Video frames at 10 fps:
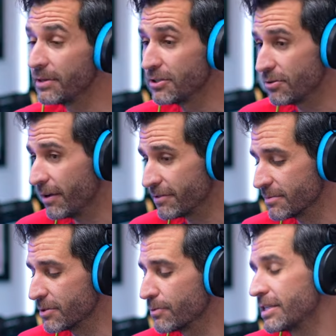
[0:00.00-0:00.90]
We do have
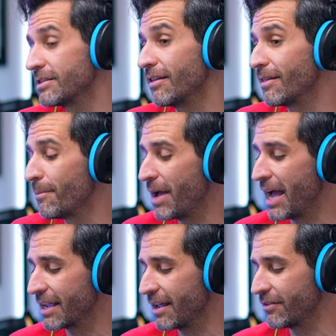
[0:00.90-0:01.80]
some switches on the
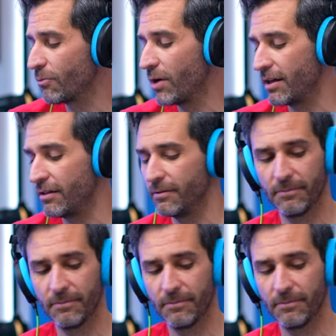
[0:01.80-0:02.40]
back as well.